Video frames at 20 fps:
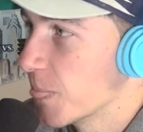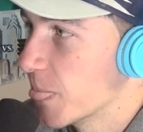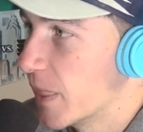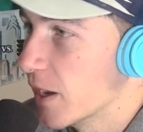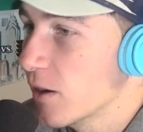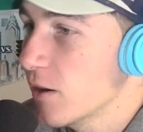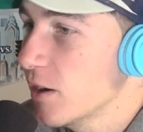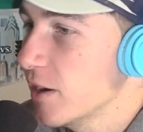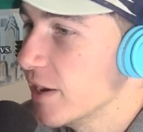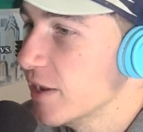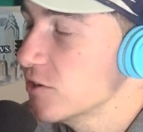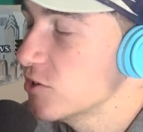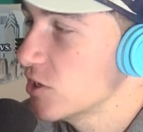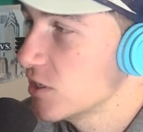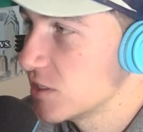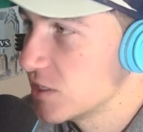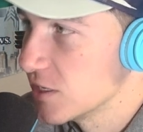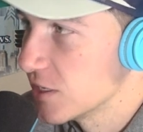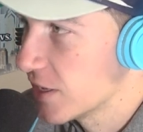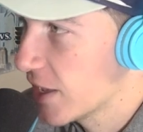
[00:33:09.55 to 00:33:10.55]
they're an
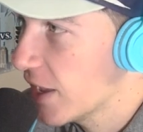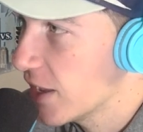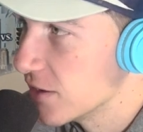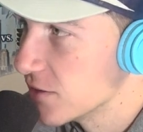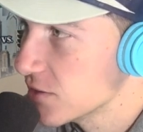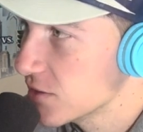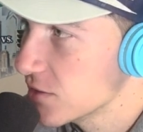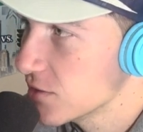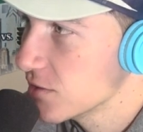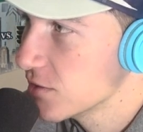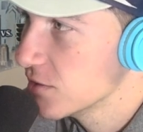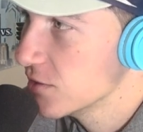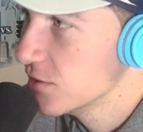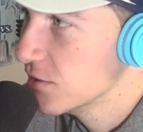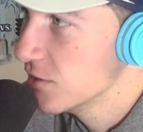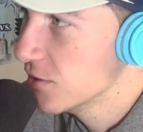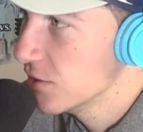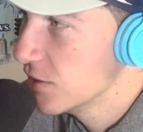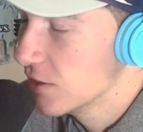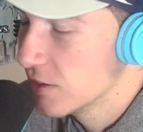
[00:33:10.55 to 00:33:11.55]
interesting case
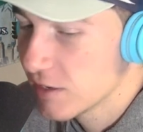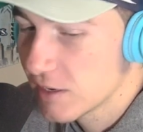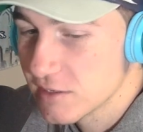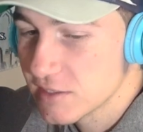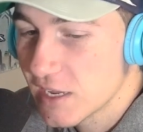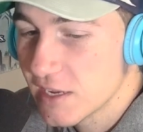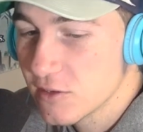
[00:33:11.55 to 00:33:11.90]
because